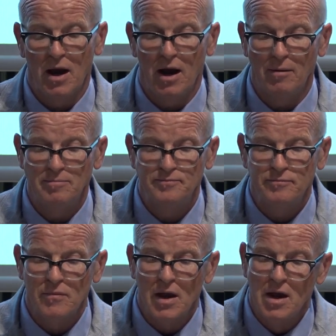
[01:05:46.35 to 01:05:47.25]

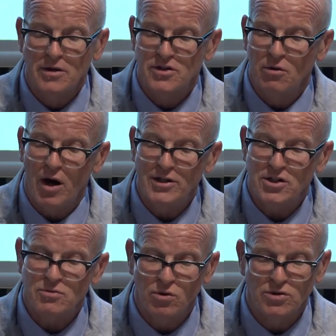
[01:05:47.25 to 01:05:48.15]
Um, so I
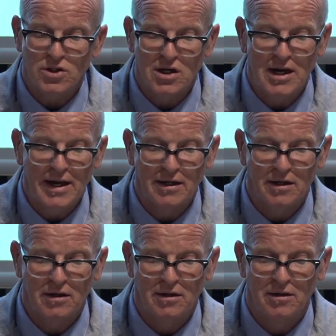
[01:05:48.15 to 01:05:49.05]
just want to
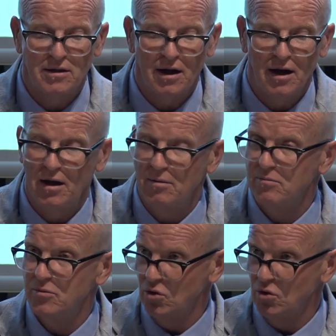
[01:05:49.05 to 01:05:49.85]
link um,